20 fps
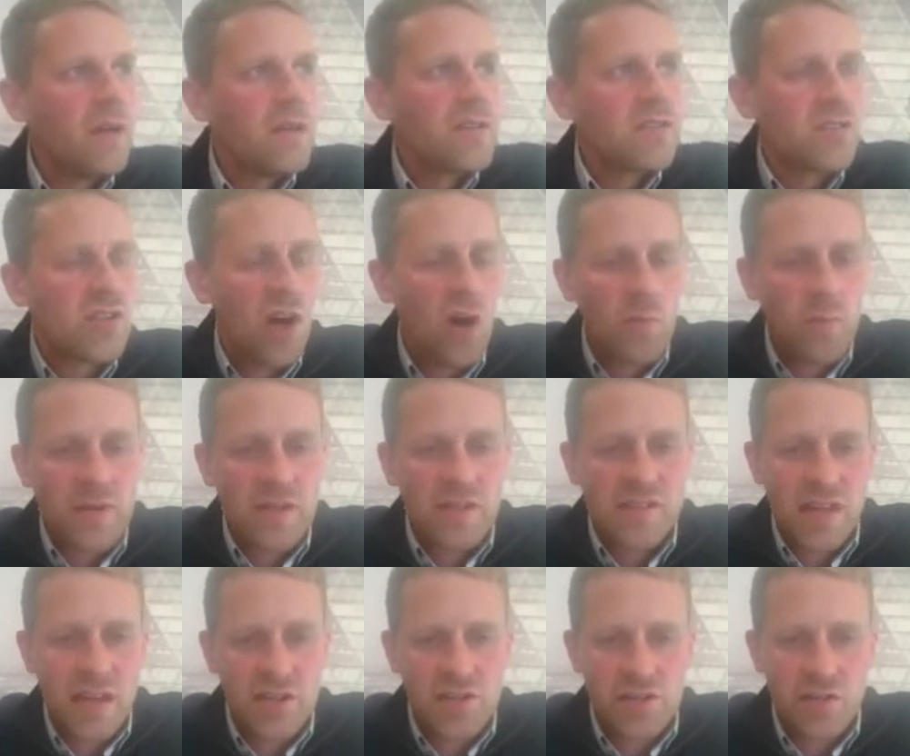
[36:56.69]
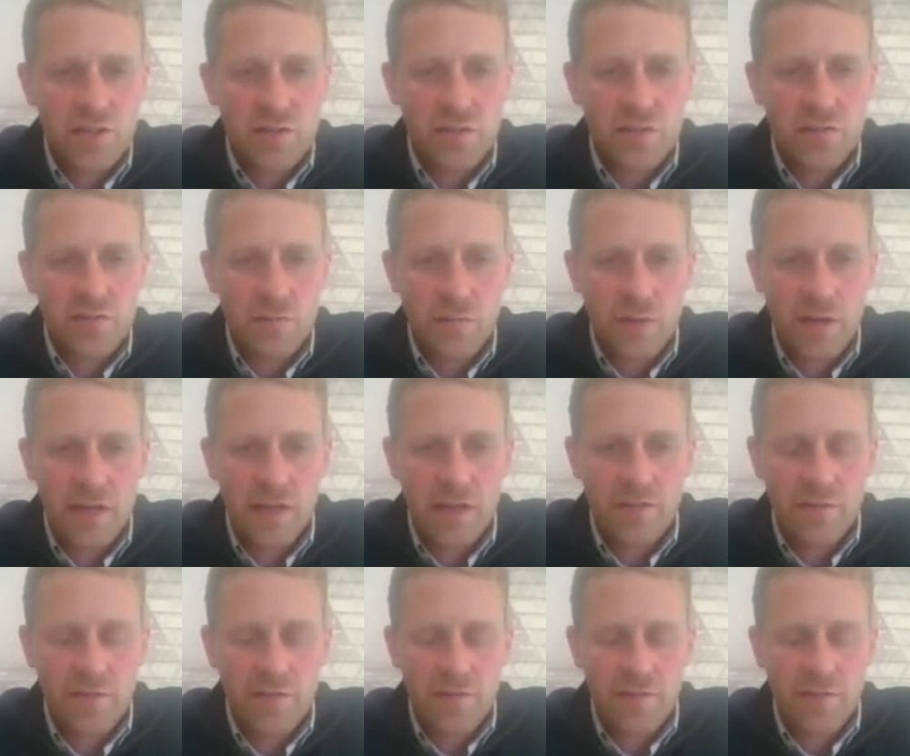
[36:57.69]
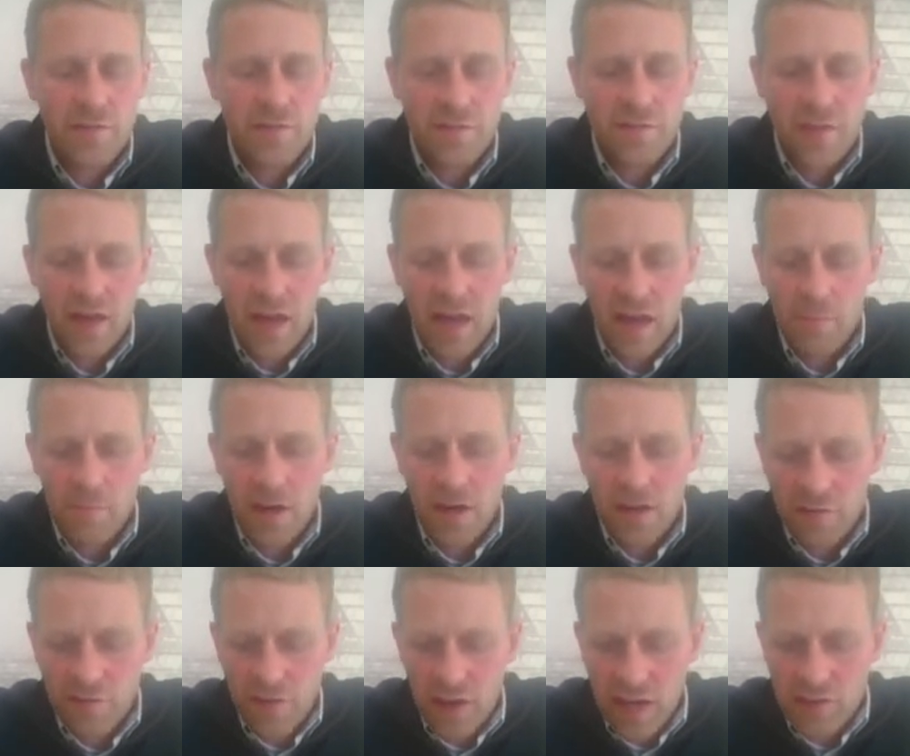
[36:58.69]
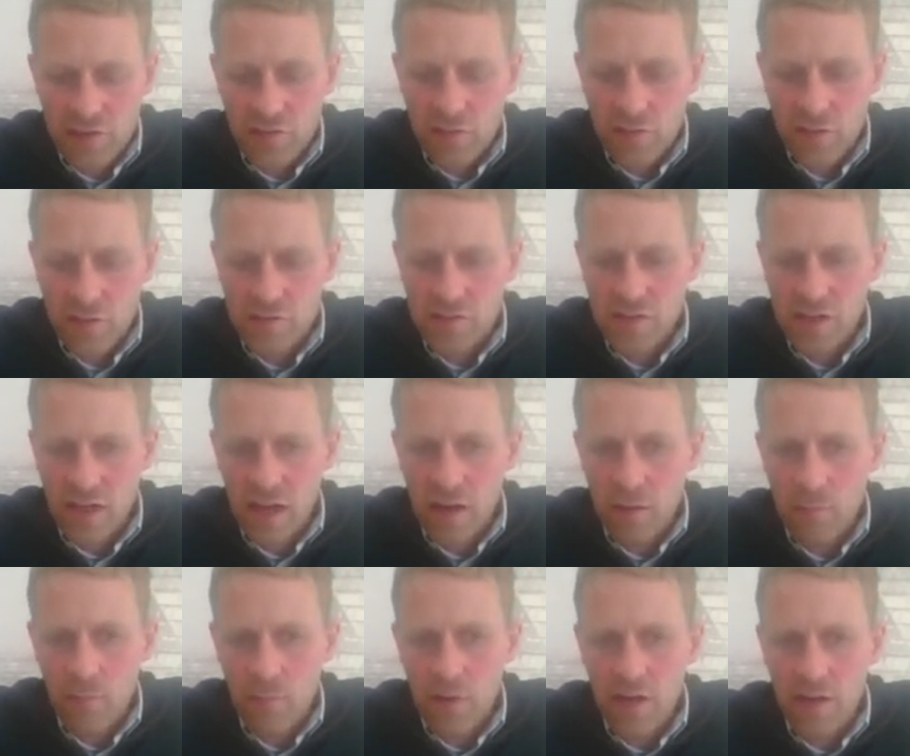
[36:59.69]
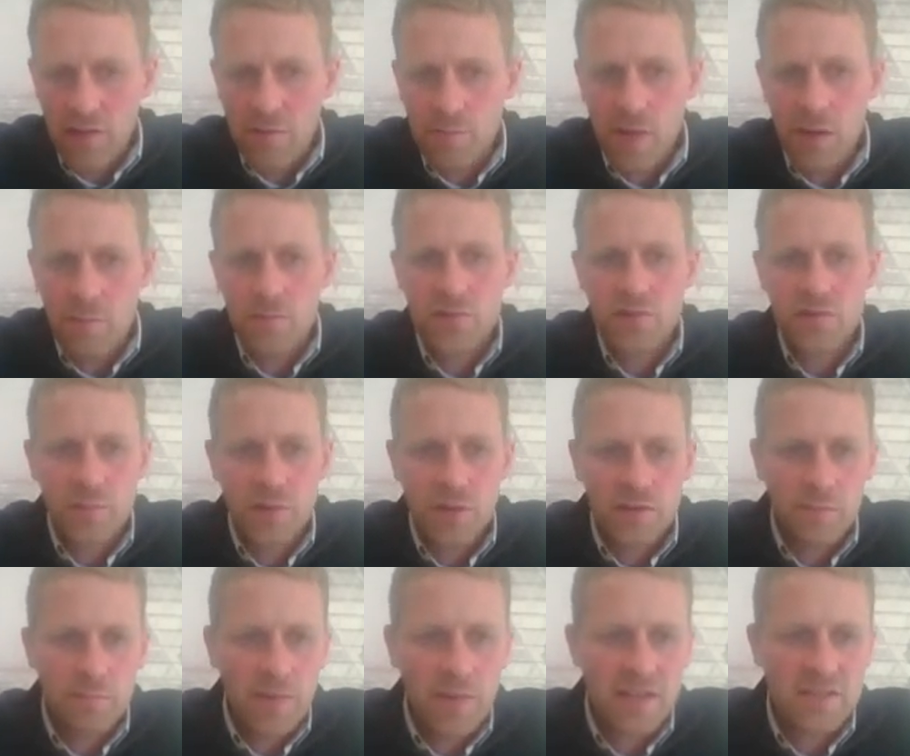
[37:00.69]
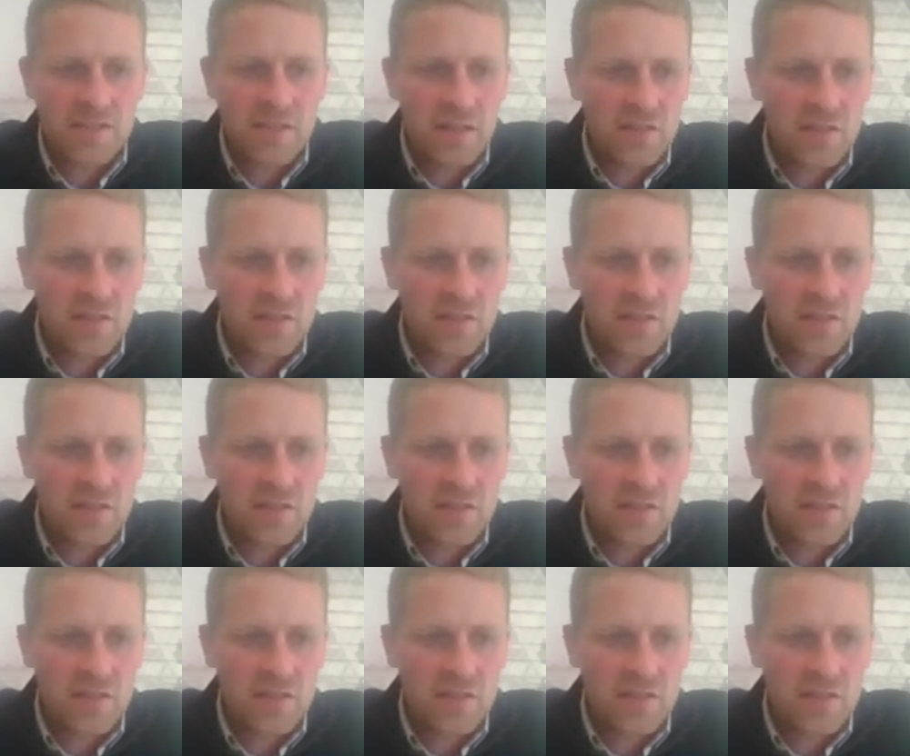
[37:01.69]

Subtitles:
scoping sessions with manufacturers and with members of Building Better to